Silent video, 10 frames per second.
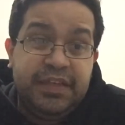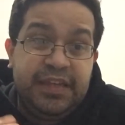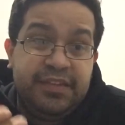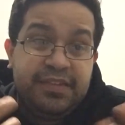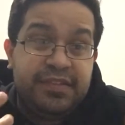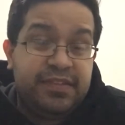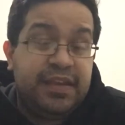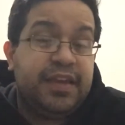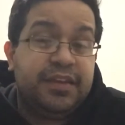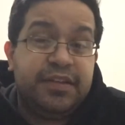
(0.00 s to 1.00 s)

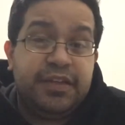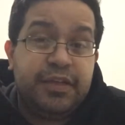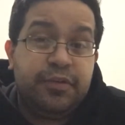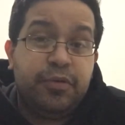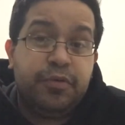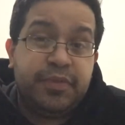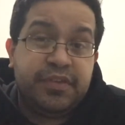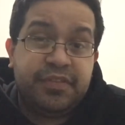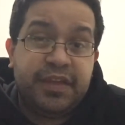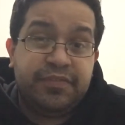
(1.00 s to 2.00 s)
insanely
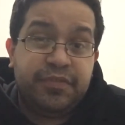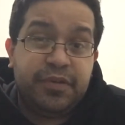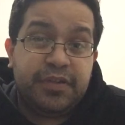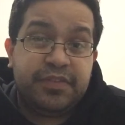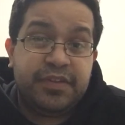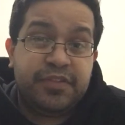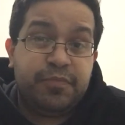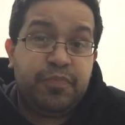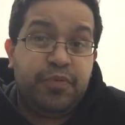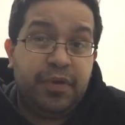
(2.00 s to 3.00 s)
enormous that for us it's
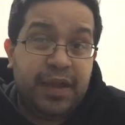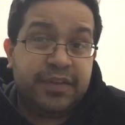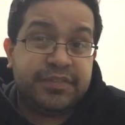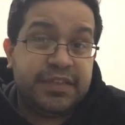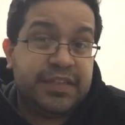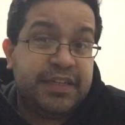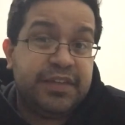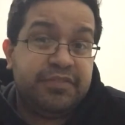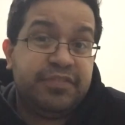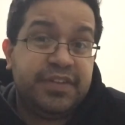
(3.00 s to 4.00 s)
practically
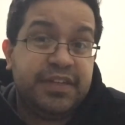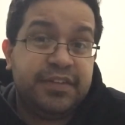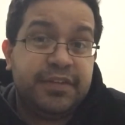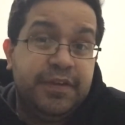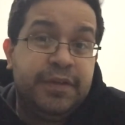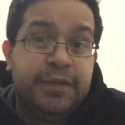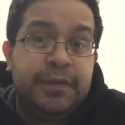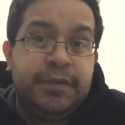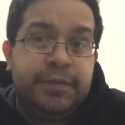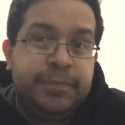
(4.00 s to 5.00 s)
infinite.
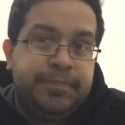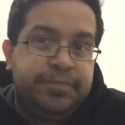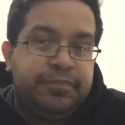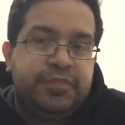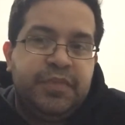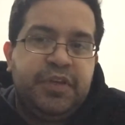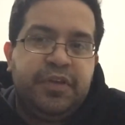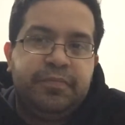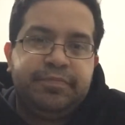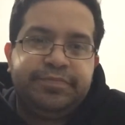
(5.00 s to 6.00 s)
You
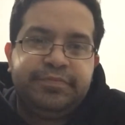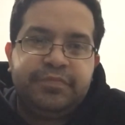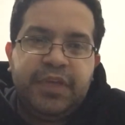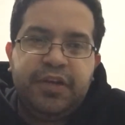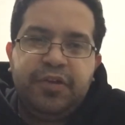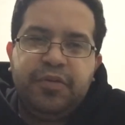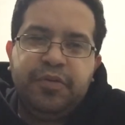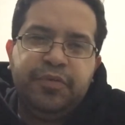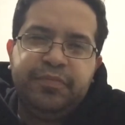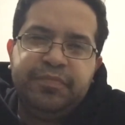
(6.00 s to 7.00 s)
know, I don't
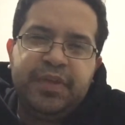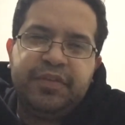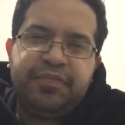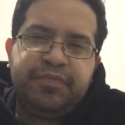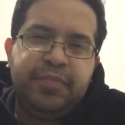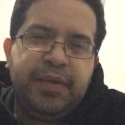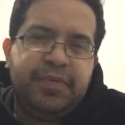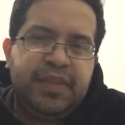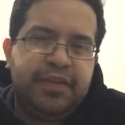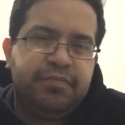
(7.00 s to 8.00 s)
know if
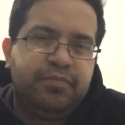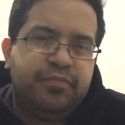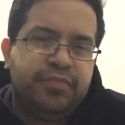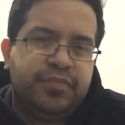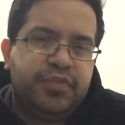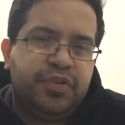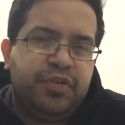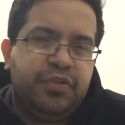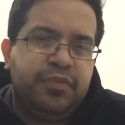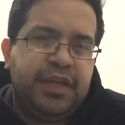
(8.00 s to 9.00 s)
maybe that
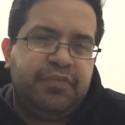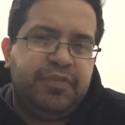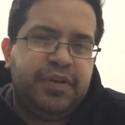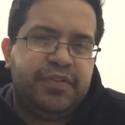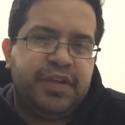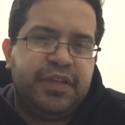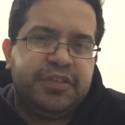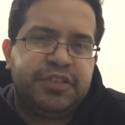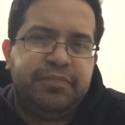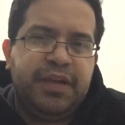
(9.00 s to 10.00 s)

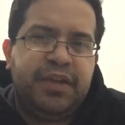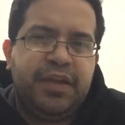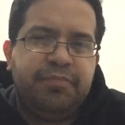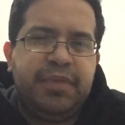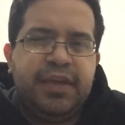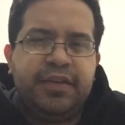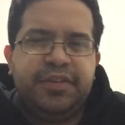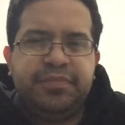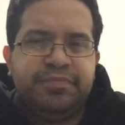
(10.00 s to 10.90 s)
phraseology might not make,